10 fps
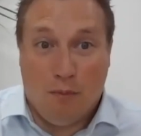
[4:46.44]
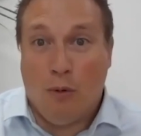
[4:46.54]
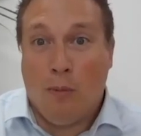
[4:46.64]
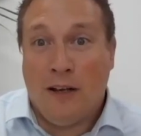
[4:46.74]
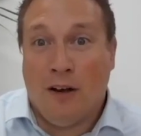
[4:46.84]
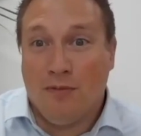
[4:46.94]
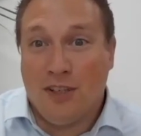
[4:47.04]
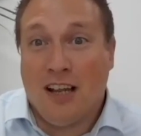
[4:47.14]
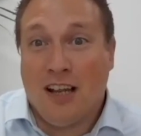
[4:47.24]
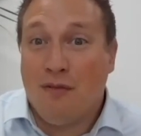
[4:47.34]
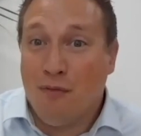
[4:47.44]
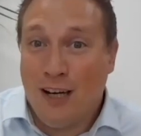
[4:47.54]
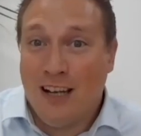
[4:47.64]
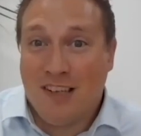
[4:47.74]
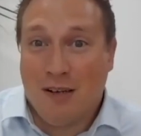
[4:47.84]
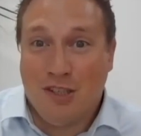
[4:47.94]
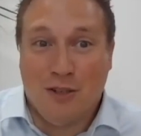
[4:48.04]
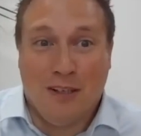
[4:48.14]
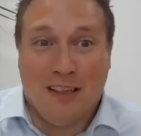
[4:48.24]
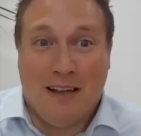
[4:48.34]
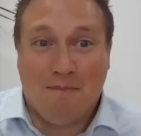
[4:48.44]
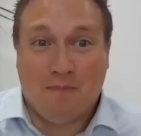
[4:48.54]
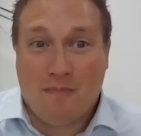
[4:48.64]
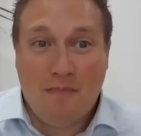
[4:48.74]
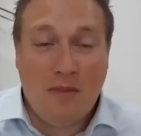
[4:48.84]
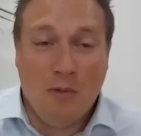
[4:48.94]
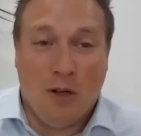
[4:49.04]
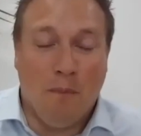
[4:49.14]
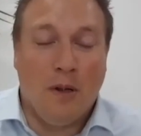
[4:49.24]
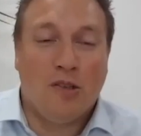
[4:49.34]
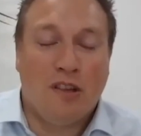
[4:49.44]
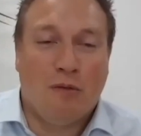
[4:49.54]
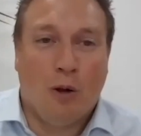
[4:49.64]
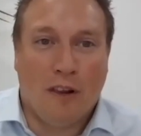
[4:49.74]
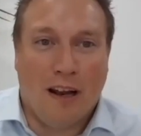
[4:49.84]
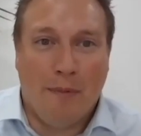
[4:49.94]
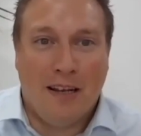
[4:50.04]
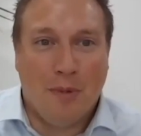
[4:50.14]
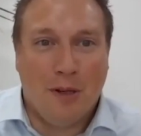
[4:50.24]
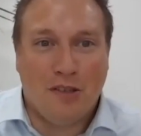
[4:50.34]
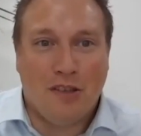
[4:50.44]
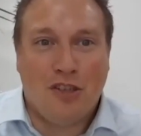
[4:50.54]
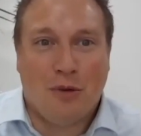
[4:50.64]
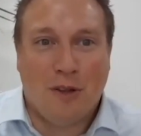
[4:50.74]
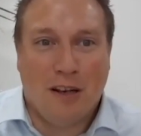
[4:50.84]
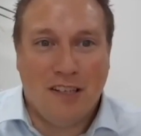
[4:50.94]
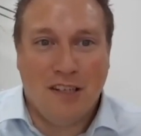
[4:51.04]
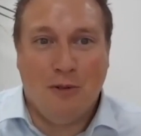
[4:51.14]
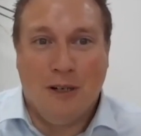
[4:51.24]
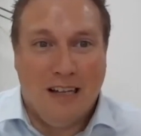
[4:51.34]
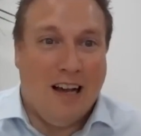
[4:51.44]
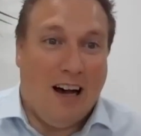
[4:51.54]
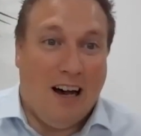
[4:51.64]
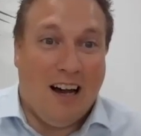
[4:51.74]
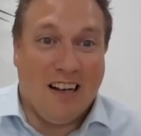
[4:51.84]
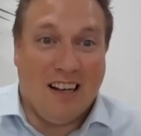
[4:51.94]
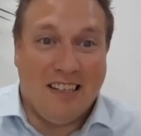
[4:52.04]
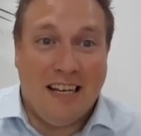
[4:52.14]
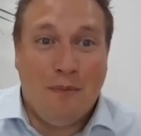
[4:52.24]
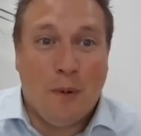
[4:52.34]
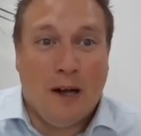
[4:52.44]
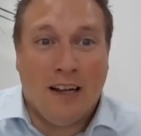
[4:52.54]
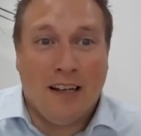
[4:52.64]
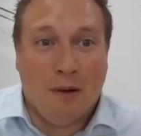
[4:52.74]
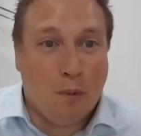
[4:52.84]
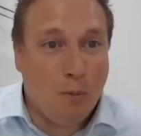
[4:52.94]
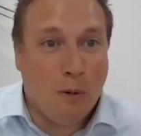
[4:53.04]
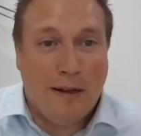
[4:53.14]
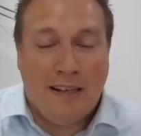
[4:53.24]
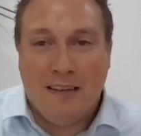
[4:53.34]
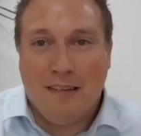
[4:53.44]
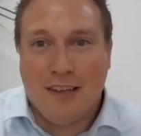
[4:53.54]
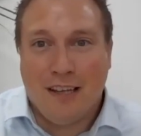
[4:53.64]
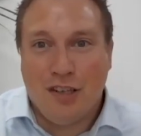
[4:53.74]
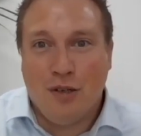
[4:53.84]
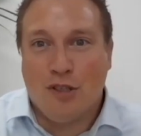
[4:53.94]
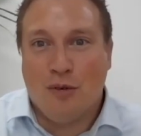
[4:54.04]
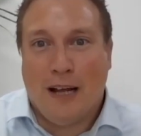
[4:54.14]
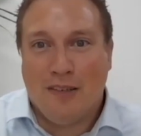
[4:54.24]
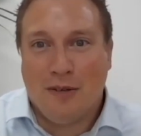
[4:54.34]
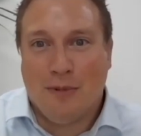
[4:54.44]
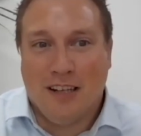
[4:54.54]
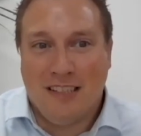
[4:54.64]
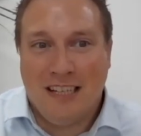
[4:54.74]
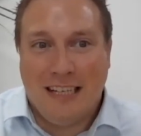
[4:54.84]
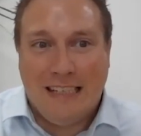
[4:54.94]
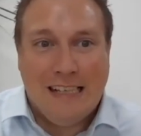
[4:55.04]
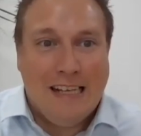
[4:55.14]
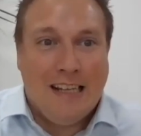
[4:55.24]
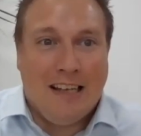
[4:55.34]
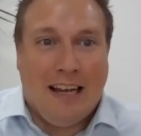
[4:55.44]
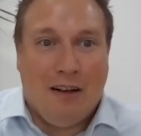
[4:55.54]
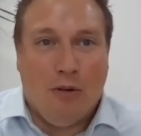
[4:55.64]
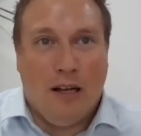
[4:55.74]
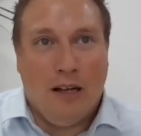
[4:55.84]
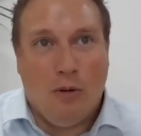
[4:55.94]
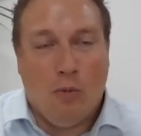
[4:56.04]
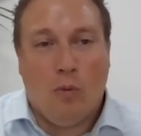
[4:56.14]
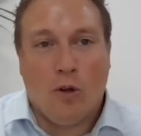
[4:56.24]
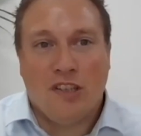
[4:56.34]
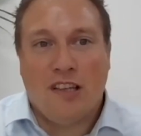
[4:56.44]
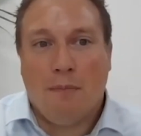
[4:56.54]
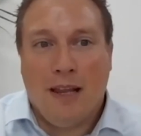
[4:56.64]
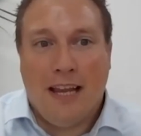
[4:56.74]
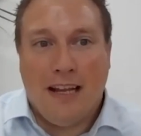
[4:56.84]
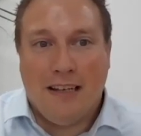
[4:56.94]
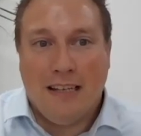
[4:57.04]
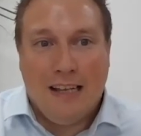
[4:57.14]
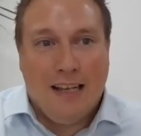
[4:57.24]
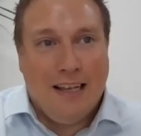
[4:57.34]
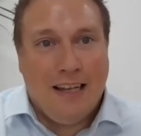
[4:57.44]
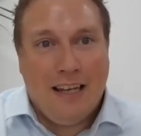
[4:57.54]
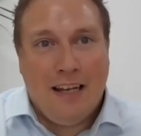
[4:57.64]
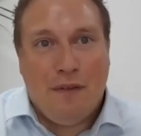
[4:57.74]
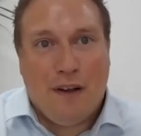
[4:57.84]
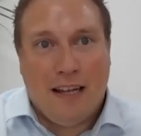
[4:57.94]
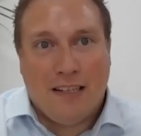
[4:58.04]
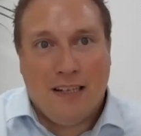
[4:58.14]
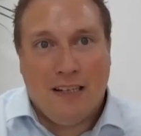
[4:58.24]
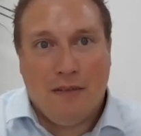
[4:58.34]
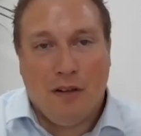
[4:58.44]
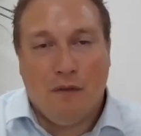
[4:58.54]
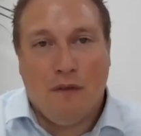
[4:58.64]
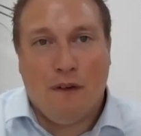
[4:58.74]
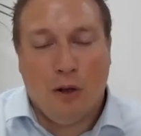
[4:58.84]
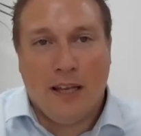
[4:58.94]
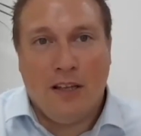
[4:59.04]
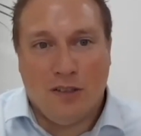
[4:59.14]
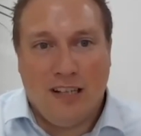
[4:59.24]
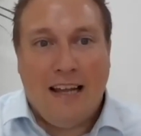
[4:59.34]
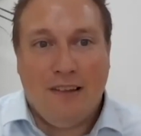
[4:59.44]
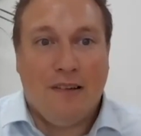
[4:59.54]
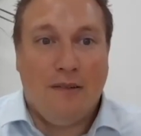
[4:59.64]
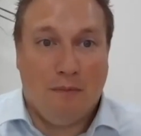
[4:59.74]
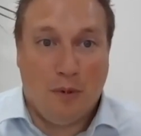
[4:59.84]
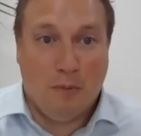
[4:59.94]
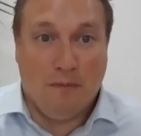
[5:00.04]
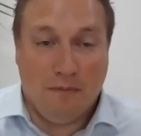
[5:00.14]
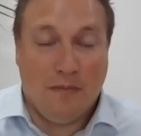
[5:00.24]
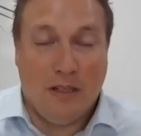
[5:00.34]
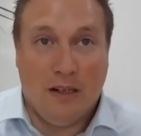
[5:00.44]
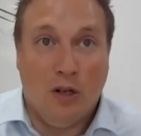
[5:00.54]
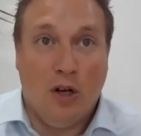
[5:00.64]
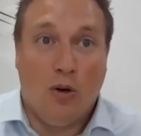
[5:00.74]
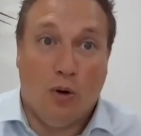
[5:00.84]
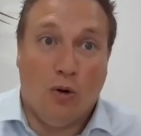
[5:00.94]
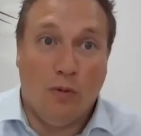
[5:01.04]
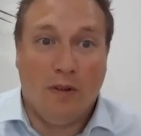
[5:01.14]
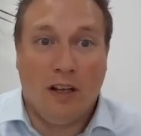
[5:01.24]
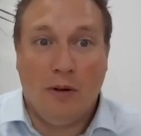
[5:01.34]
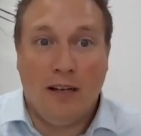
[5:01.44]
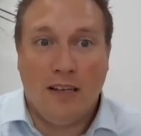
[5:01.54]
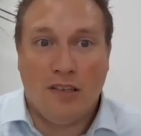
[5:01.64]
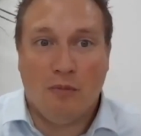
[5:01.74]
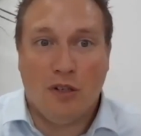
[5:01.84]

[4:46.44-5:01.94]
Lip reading: Probably not. Did I even realize I was doing that? Well, because of the role that I'm in and because of the job that I do, I did, but I probably didn't think too much about it when I did it. Now, what does that mean? In effect, following your death, or in some